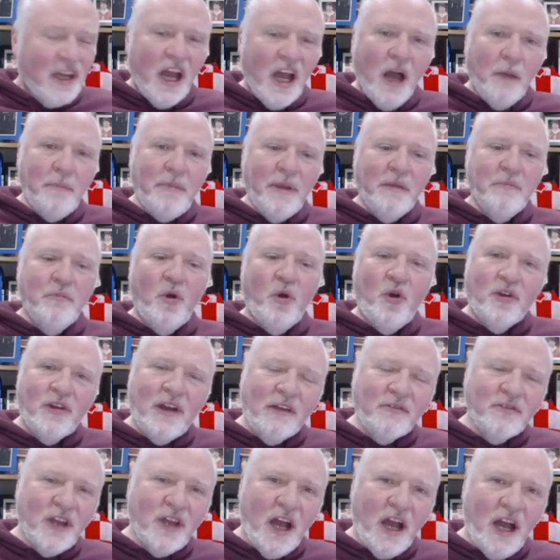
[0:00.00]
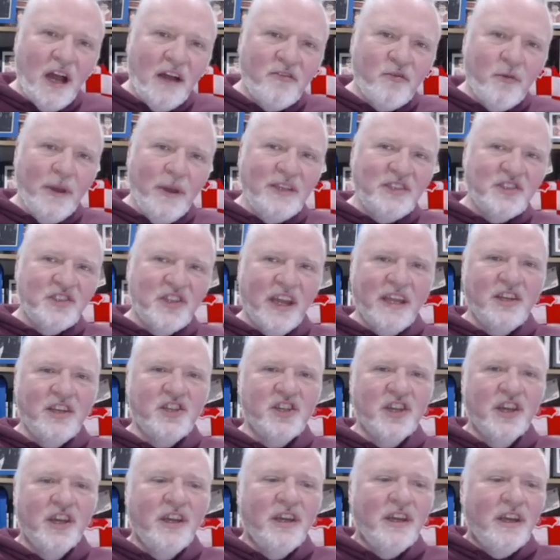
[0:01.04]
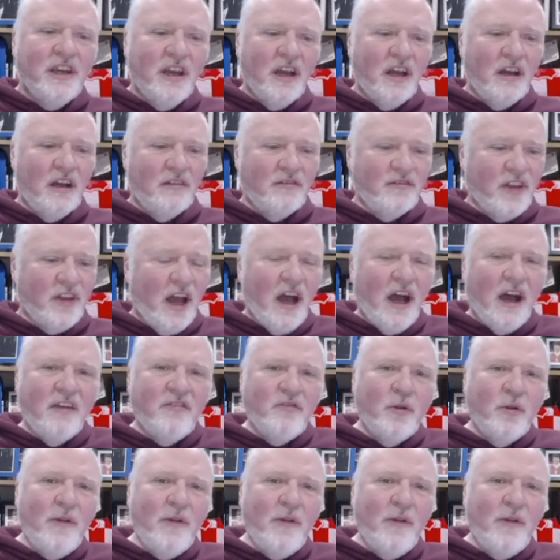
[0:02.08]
a bit more around the halfway stage of the half.